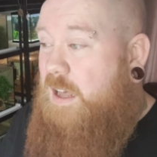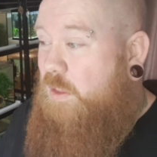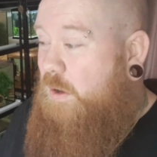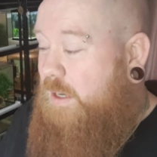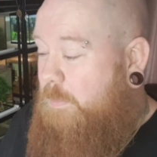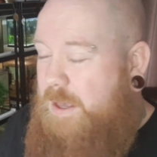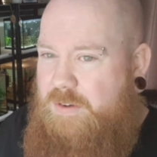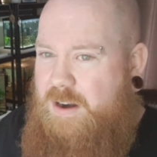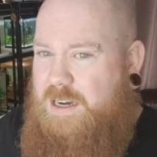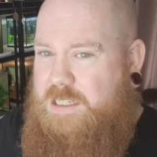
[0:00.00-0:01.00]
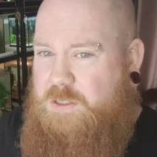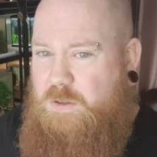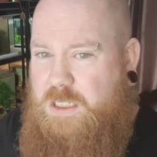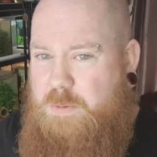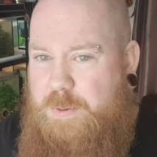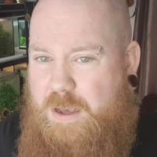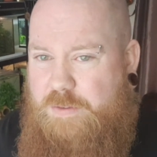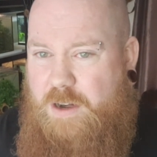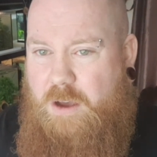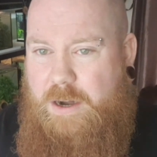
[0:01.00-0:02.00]
They look a bit of an eyesore, to be
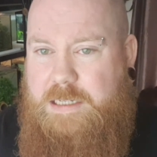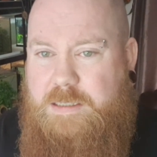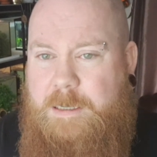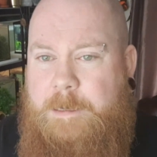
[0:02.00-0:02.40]
perfectly honest.